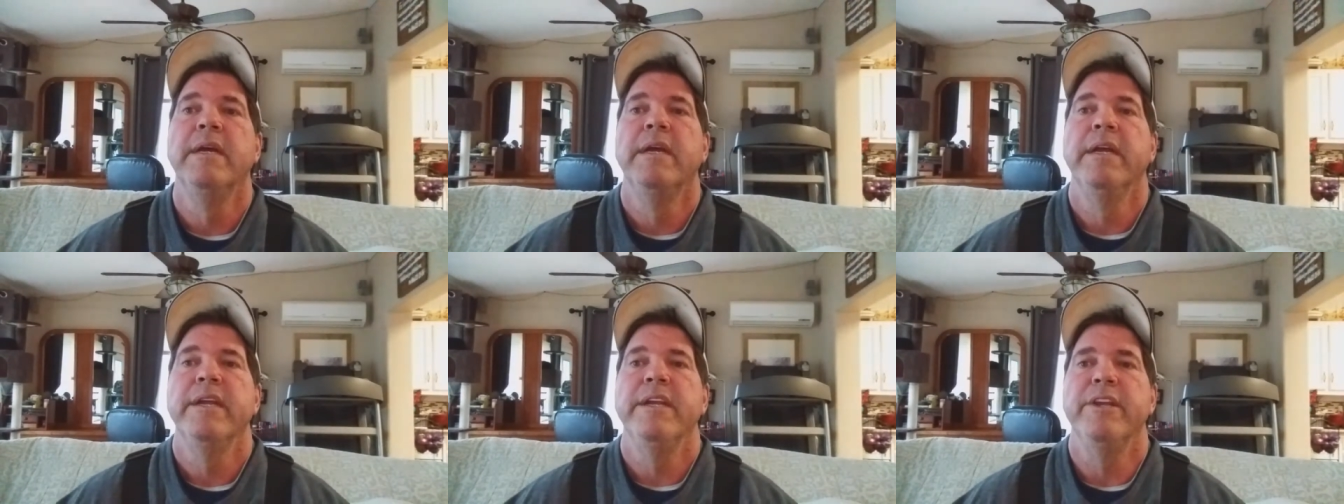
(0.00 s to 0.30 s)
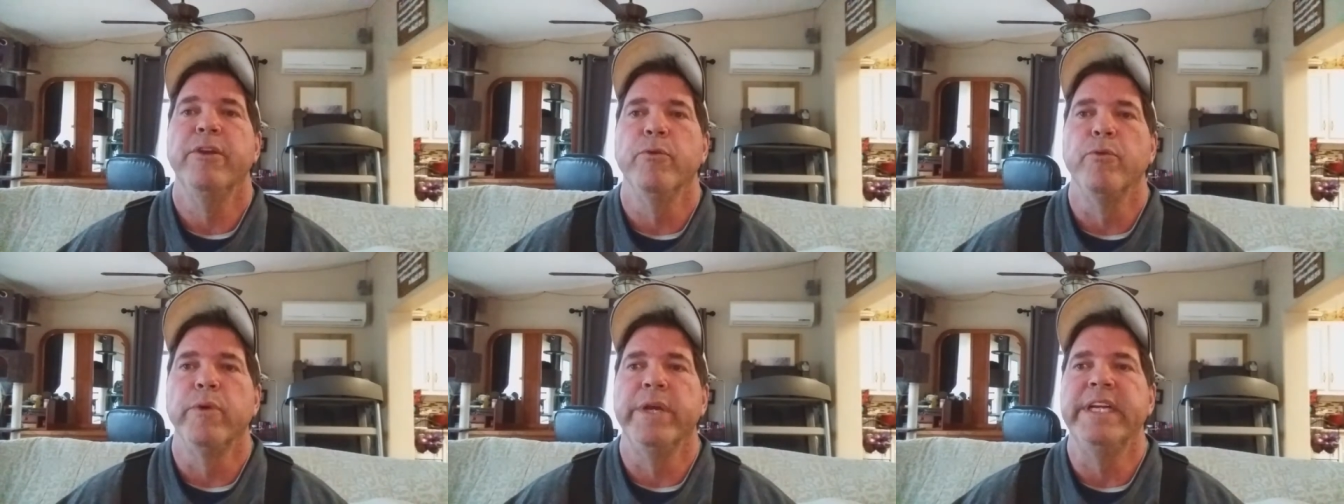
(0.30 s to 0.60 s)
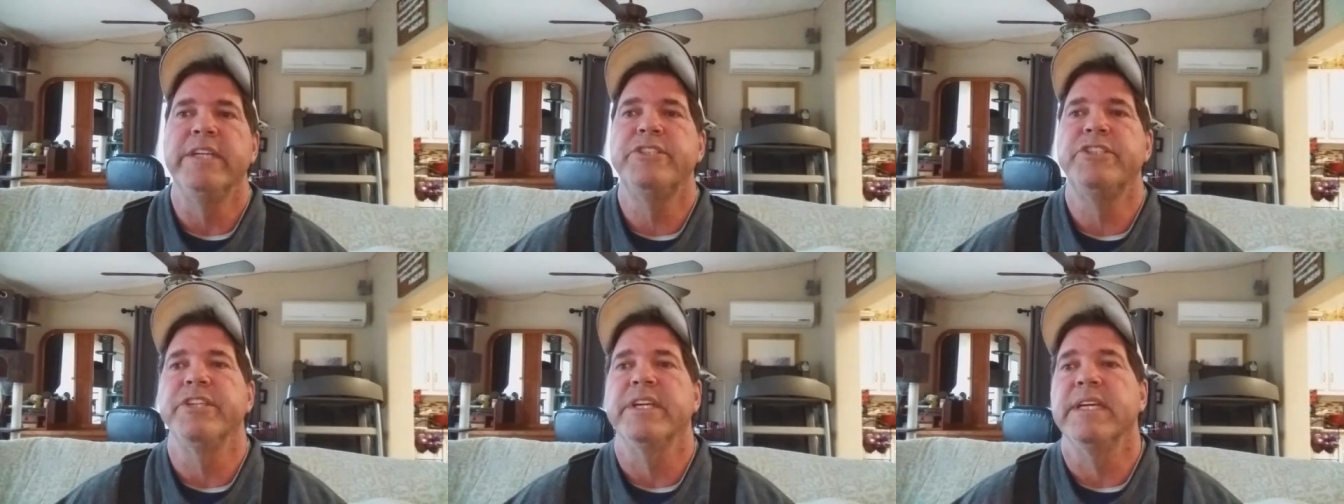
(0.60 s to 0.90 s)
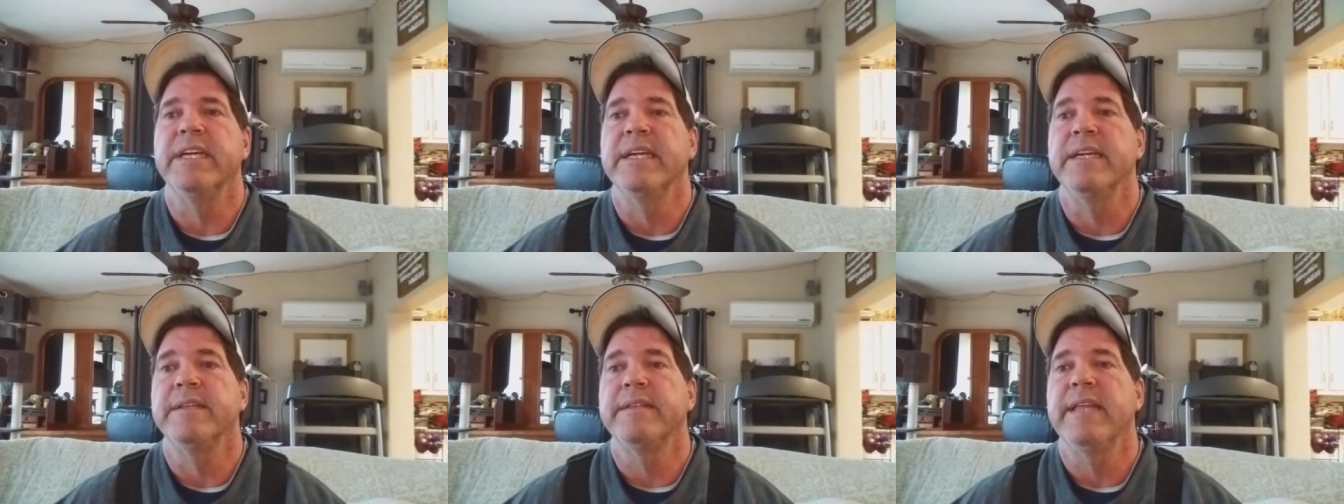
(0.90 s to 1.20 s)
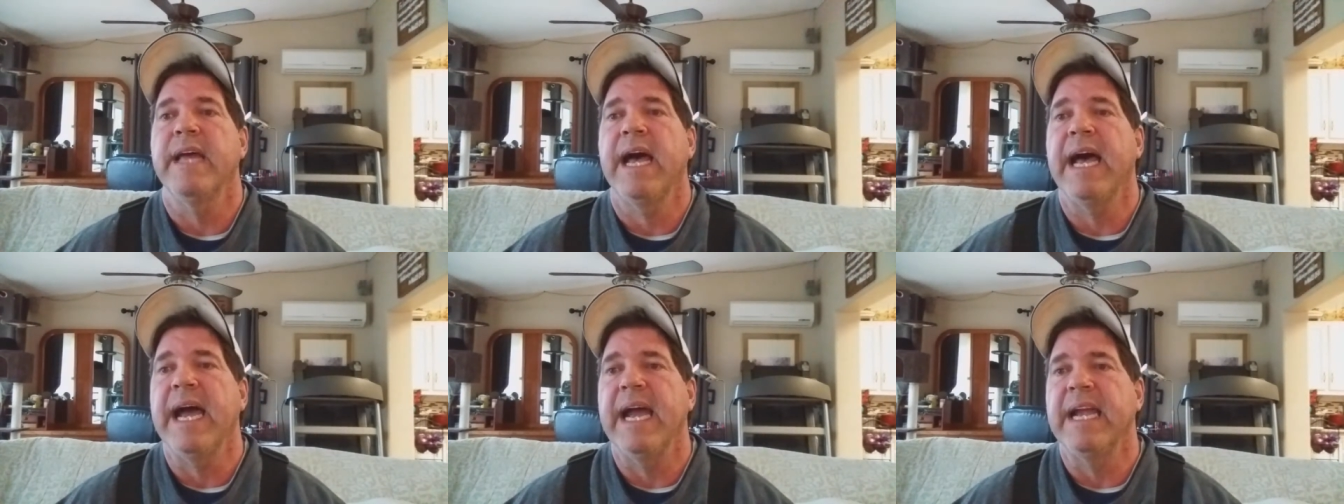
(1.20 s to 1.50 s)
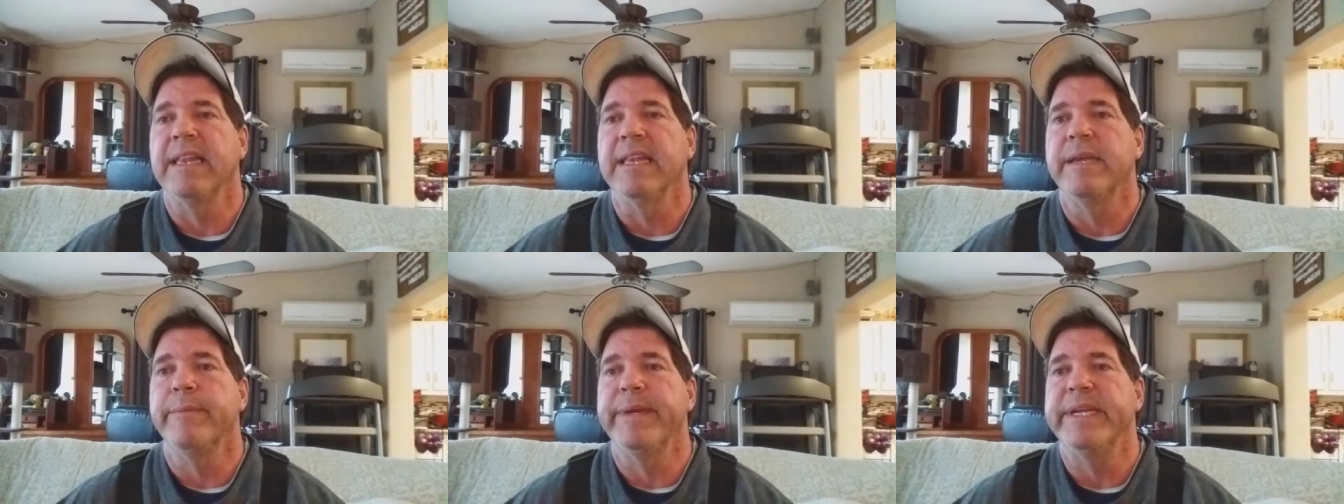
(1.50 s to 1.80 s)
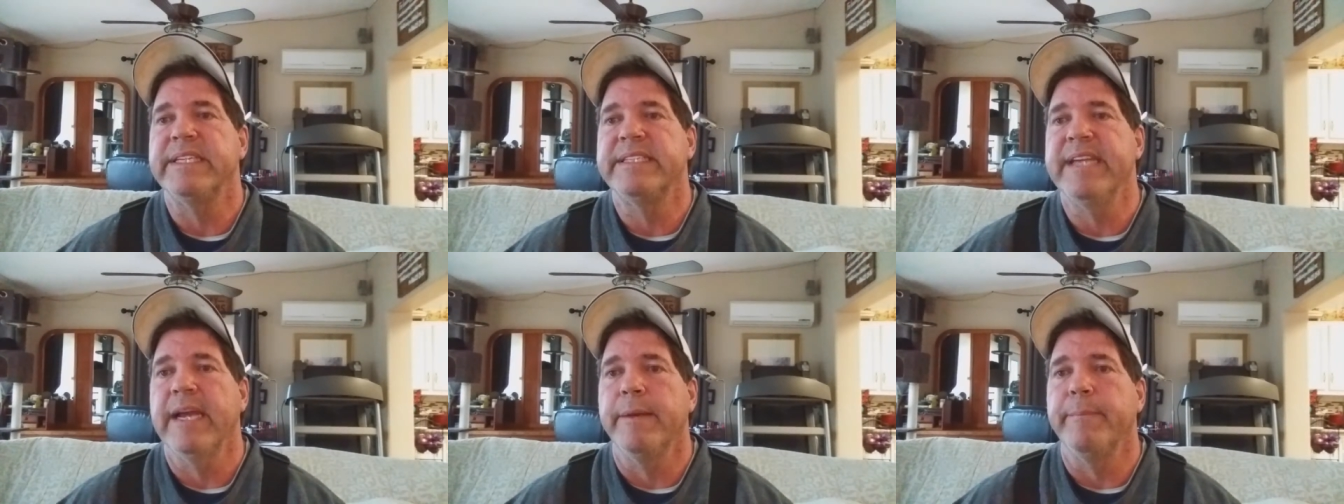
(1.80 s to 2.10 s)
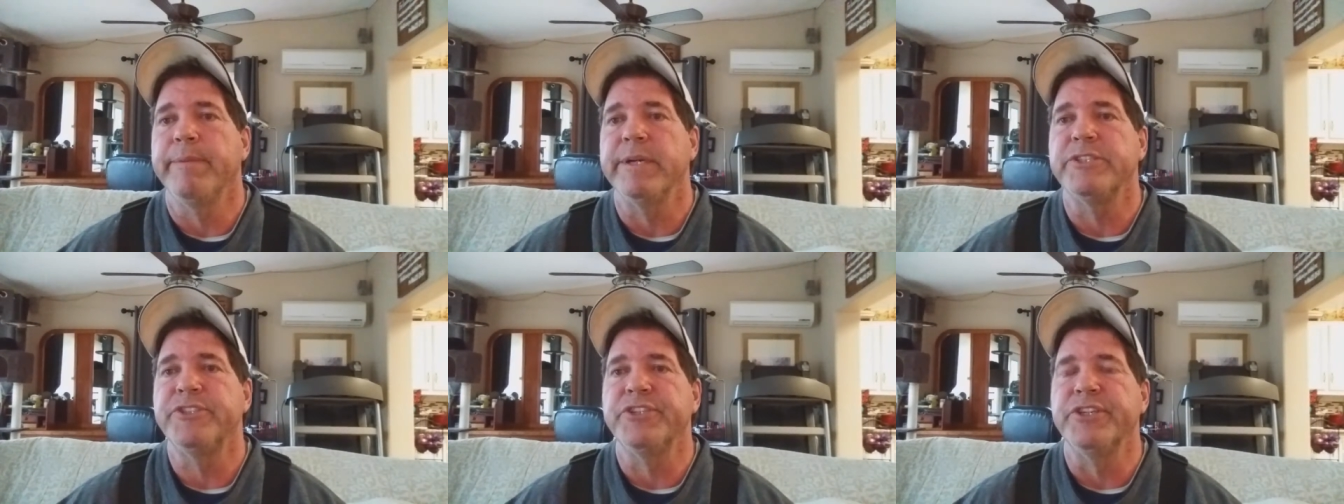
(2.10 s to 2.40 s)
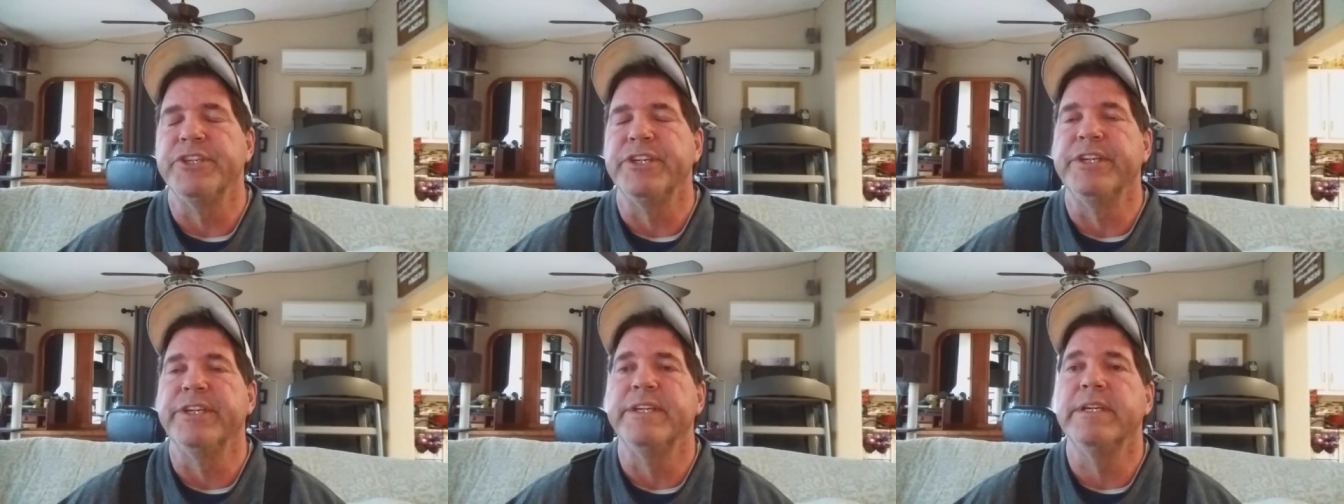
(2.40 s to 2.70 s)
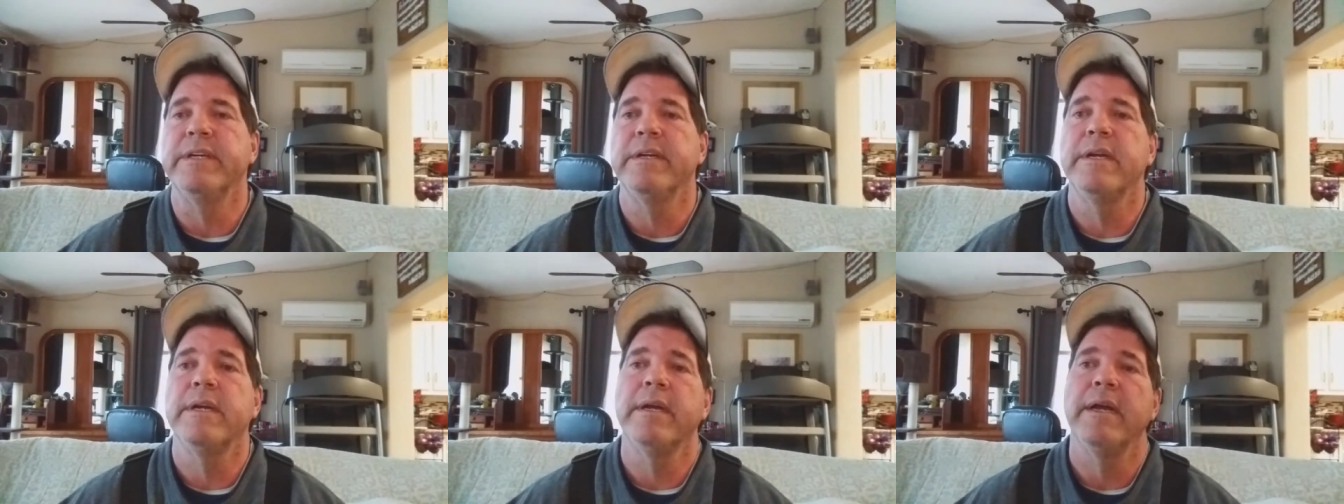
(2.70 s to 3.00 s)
You reach the high limit temperature